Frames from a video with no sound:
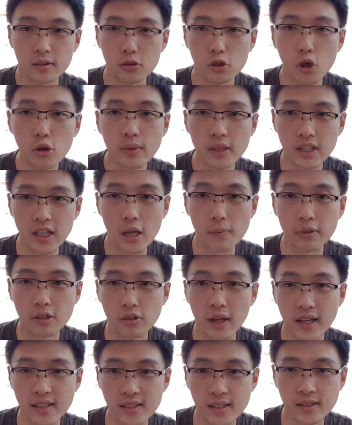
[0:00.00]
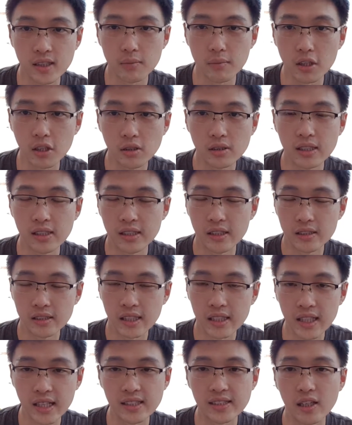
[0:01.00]
nobody able to access it because
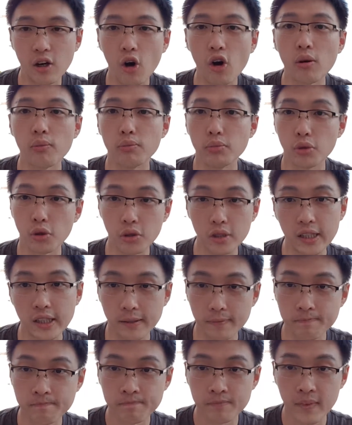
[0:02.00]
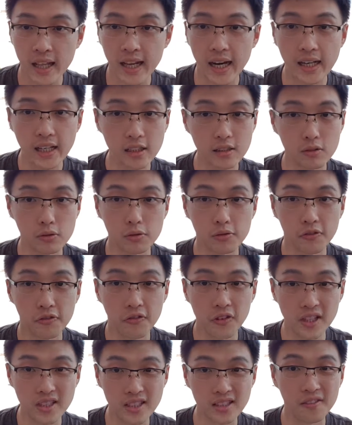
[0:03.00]
the links are all broken, and I need to
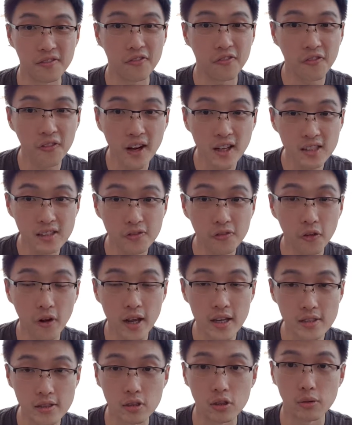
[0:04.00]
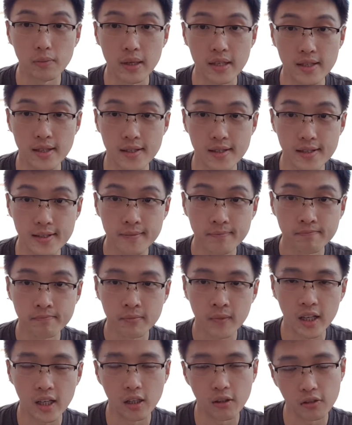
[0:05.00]
fix it fast for SEO basis
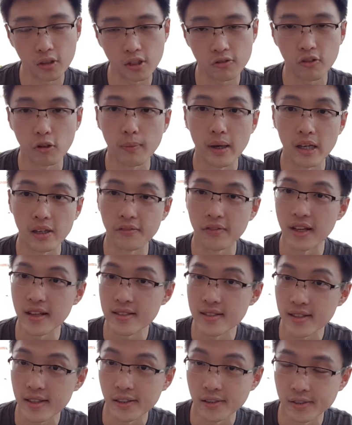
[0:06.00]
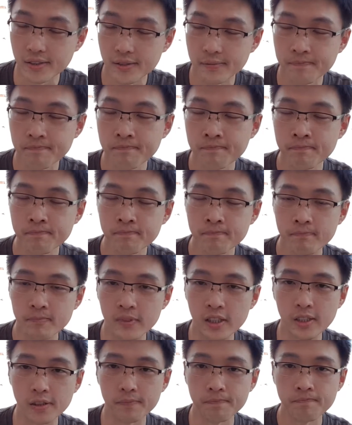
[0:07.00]
and of course for my affiliate sales.
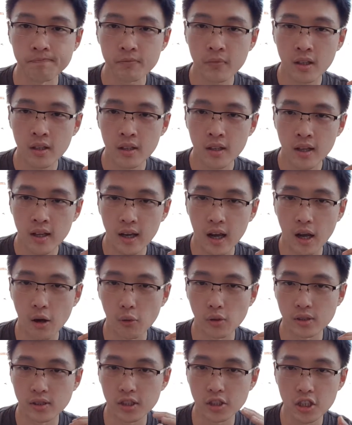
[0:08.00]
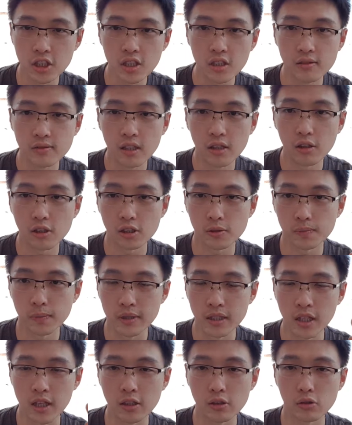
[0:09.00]
Now I was searching around, I was
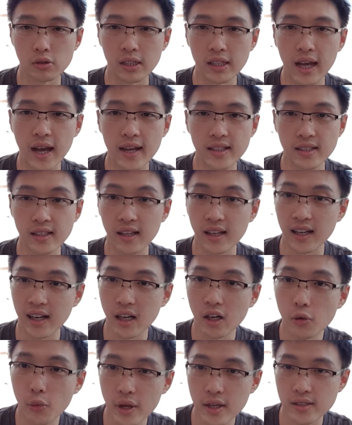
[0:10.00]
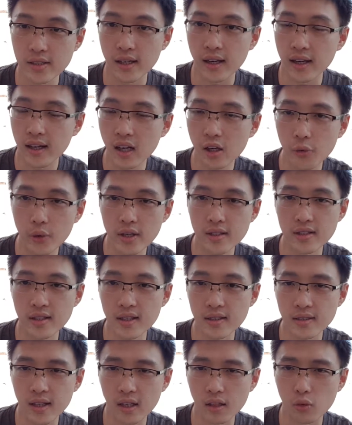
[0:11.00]
speaking to the guys in Cloudways, and Cloudways
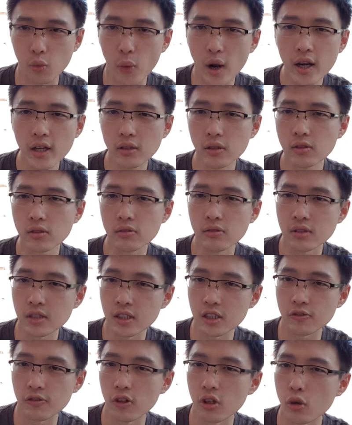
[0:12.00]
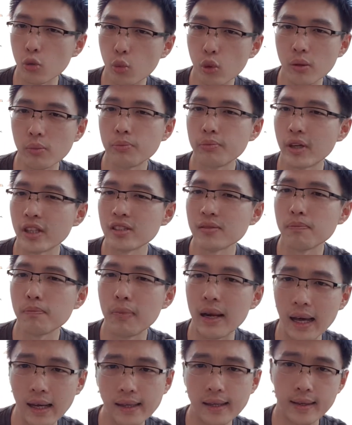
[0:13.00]
says that why don't you search for a WordPress
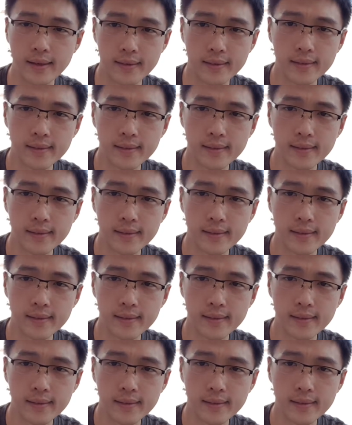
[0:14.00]
plugin